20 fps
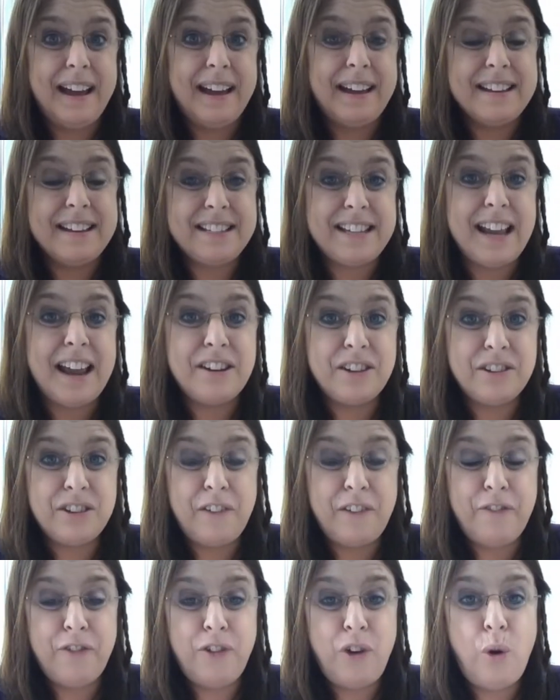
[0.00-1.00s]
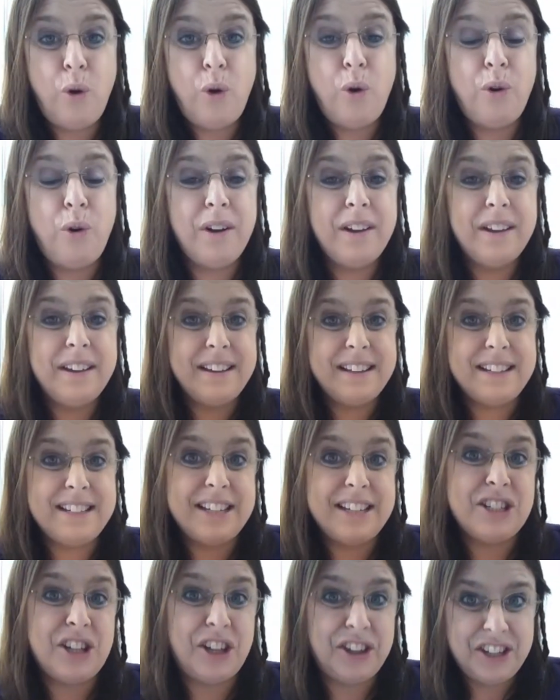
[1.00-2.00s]
stand on the floor,
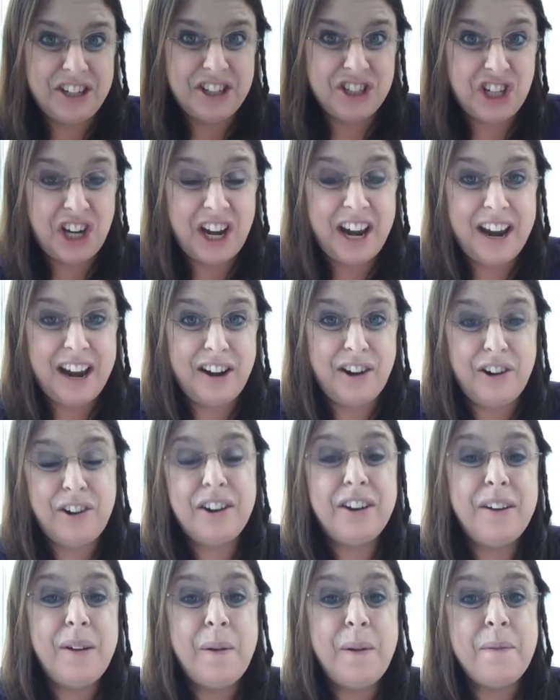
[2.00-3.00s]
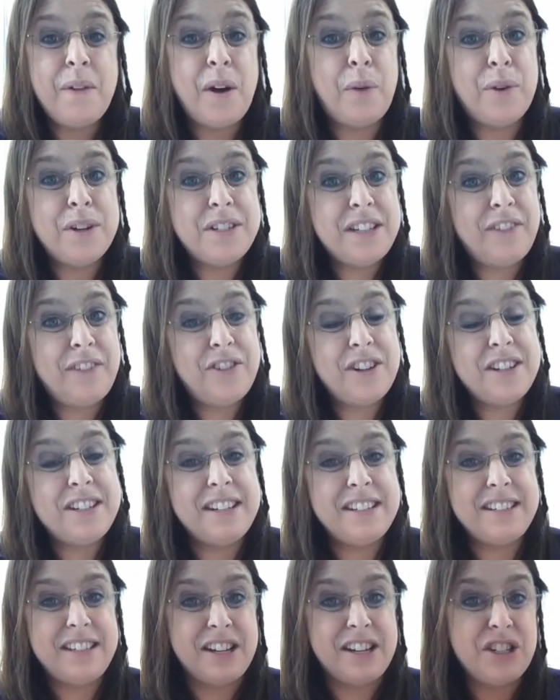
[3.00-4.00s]
sit on the chair, whatever it
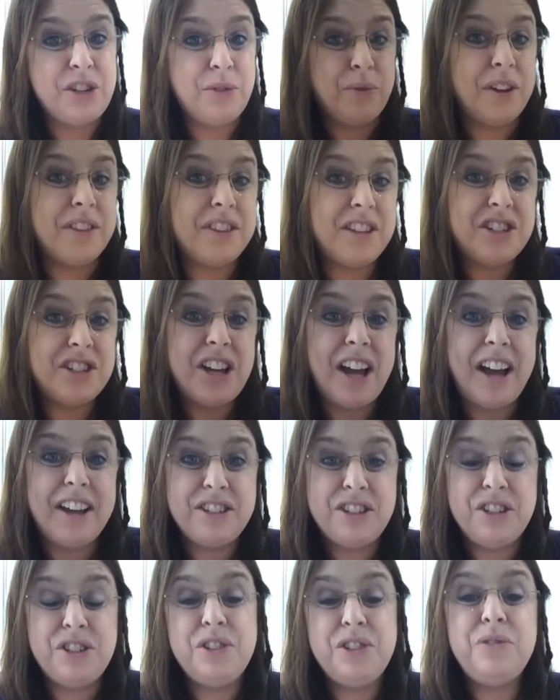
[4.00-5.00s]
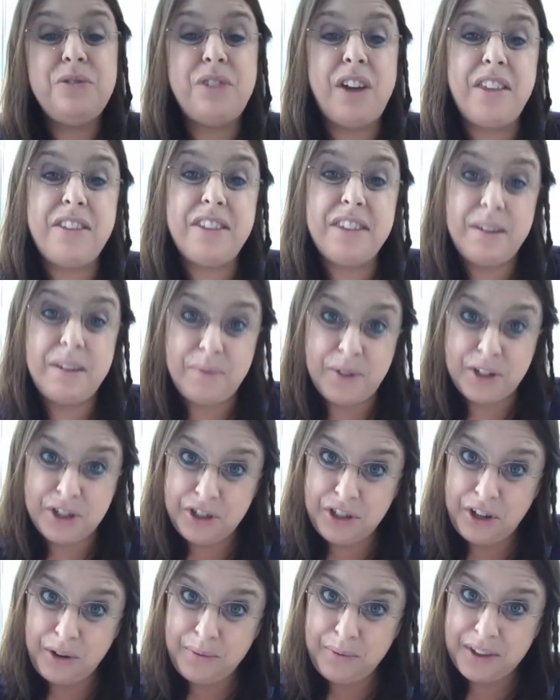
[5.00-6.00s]
is that you want the child to do rather than what you
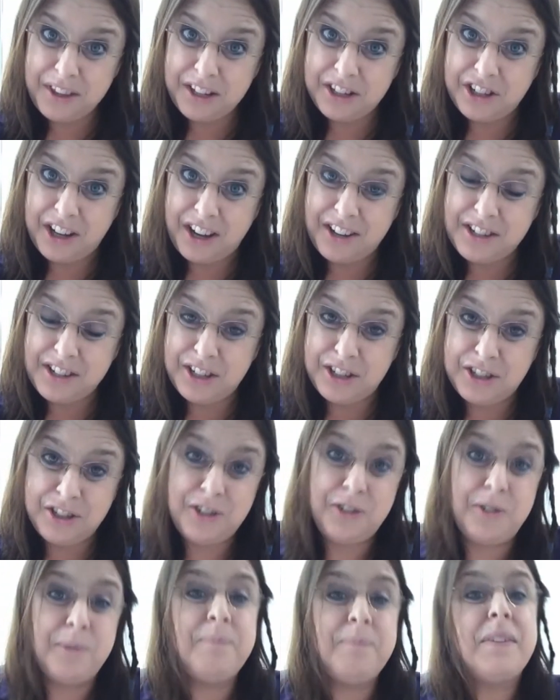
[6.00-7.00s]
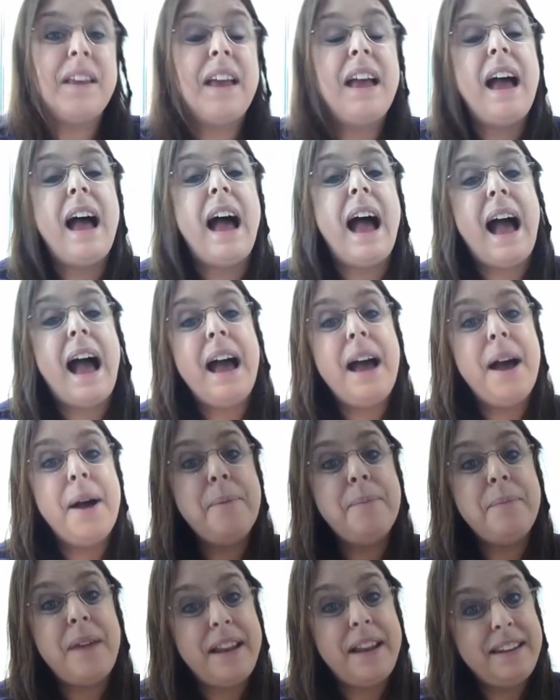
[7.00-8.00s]
don't want the child to do.
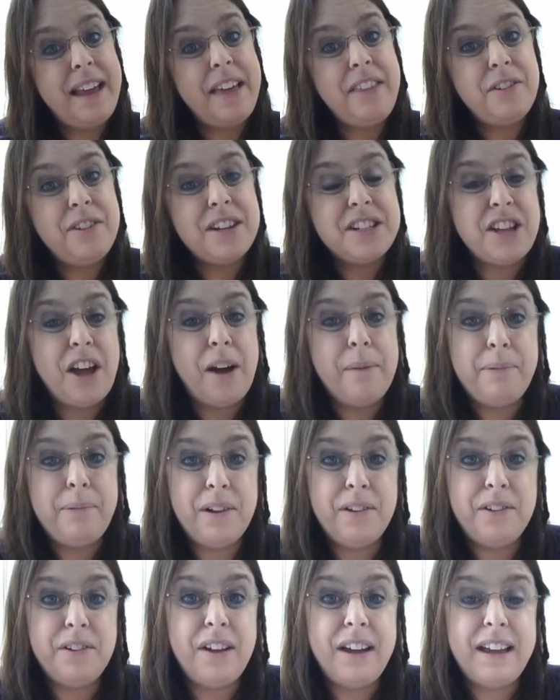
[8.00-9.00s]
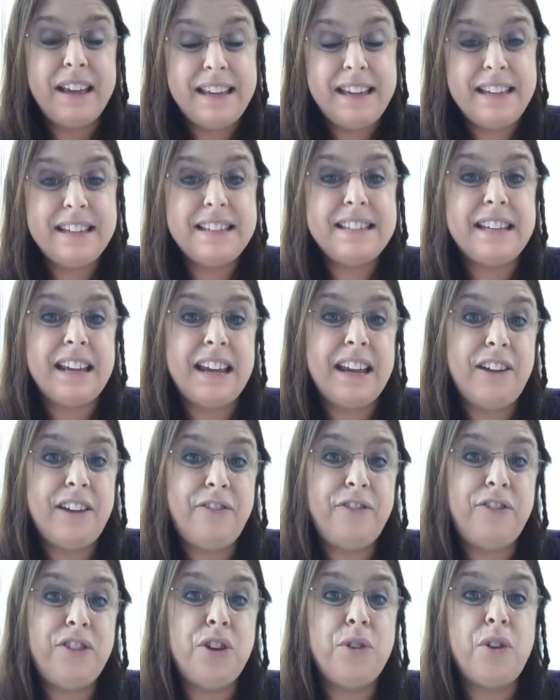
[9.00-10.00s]
Another example is
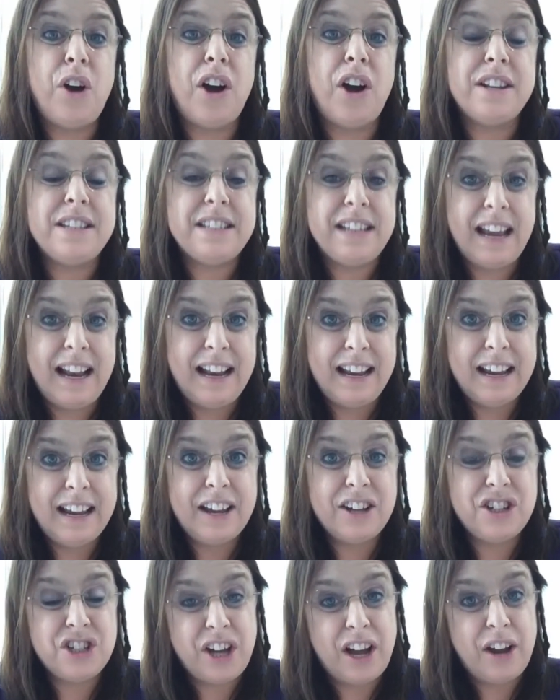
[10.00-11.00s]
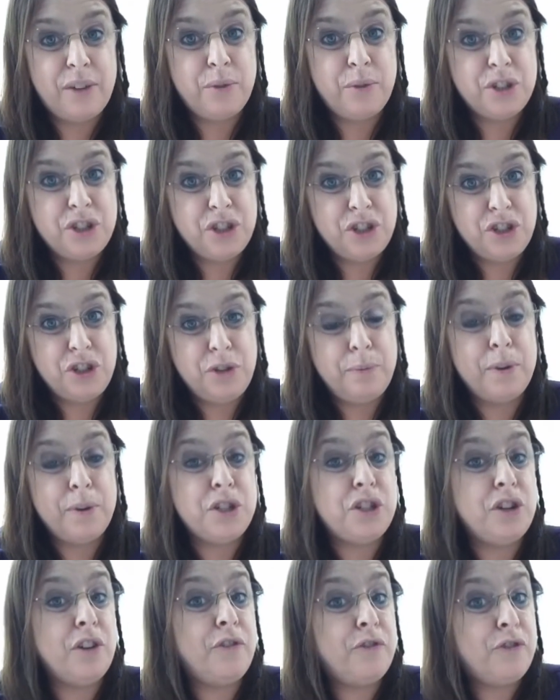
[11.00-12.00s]
if you are telling a child what to do
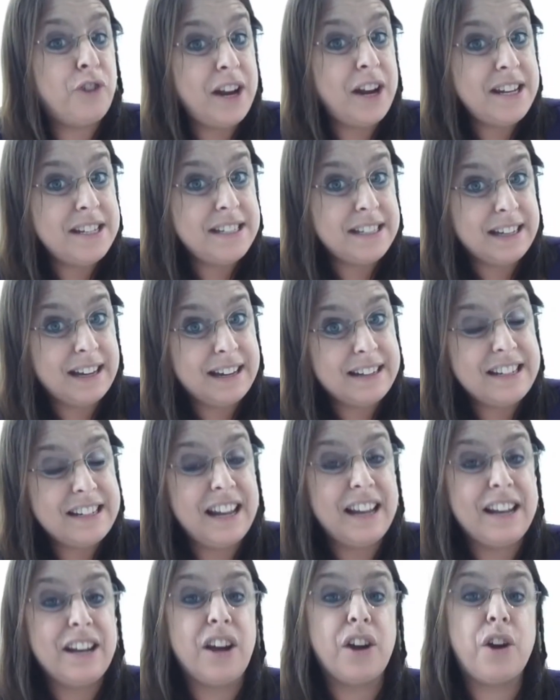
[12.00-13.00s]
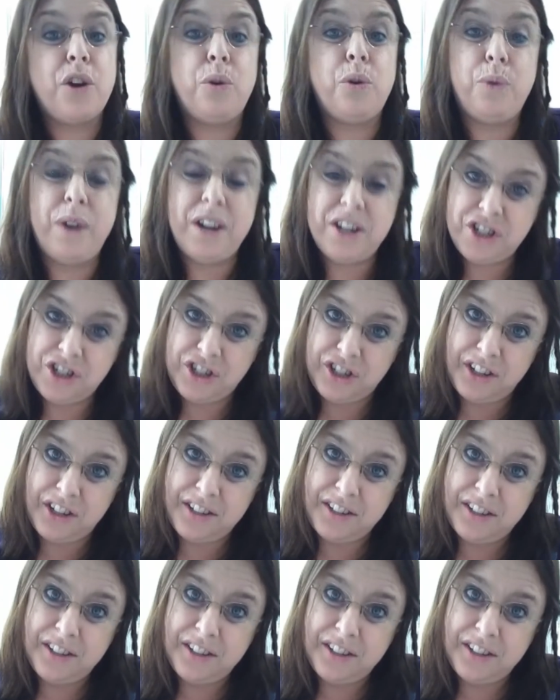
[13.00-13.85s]
but you're phrasing it in a question.